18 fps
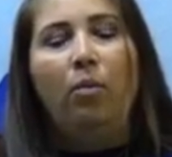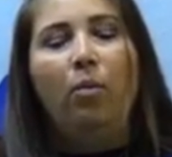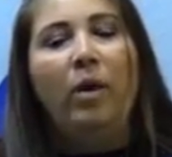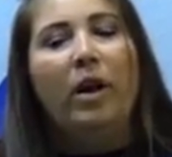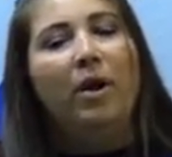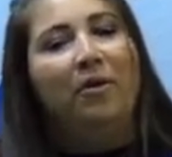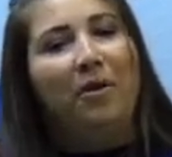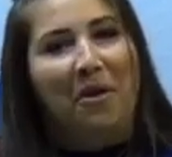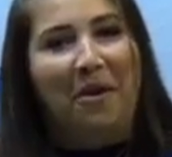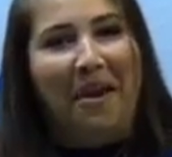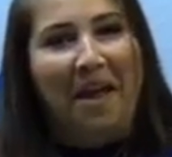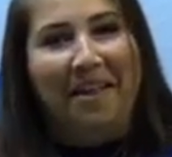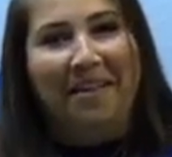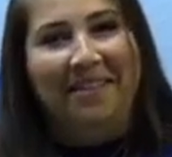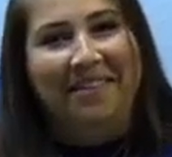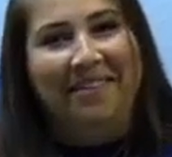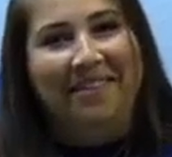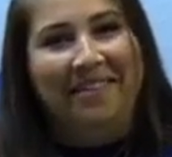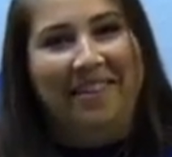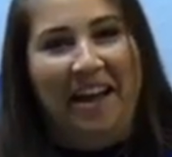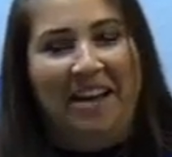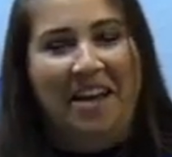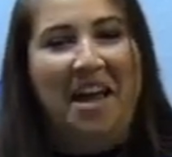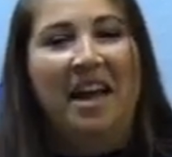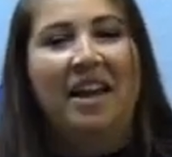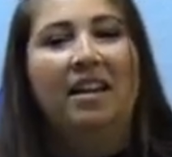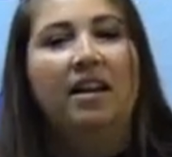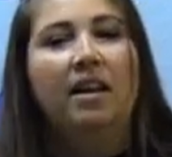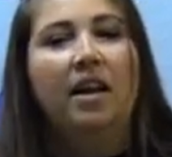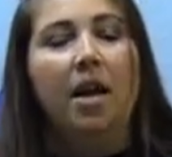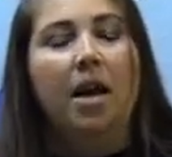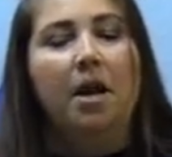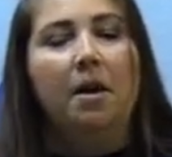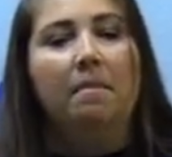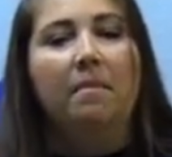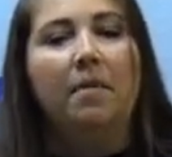we don't know yet.
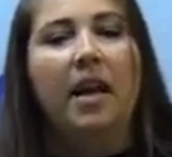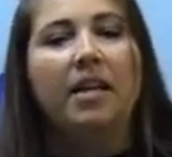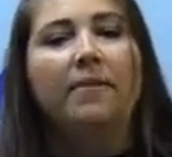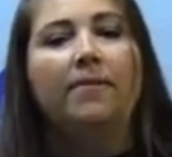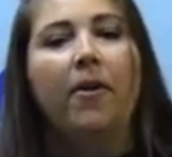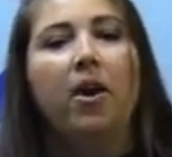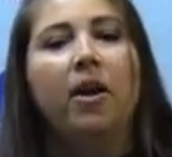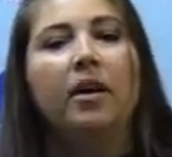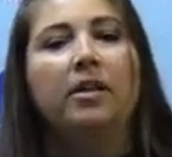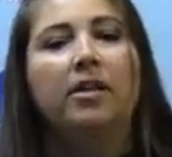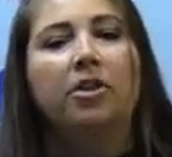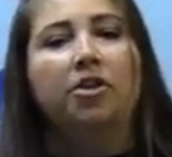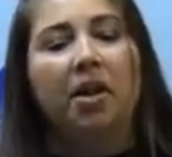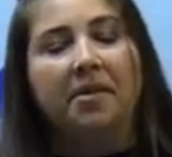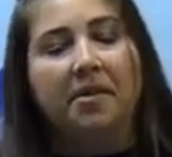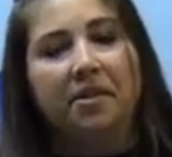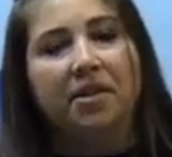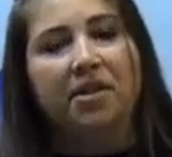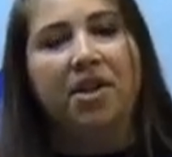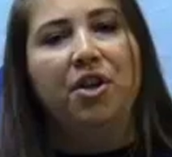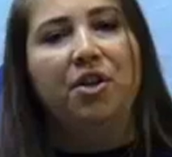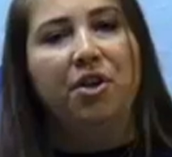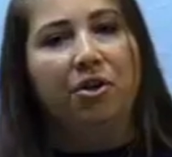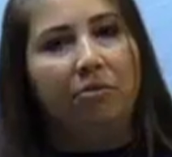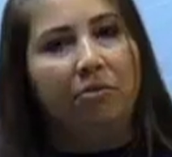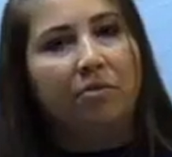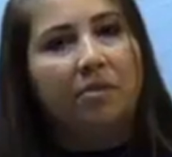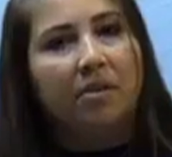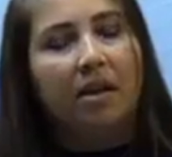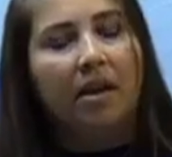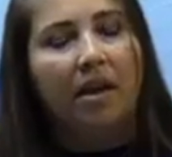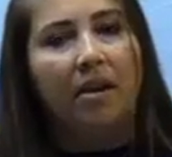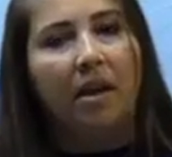As far as adjusting to the news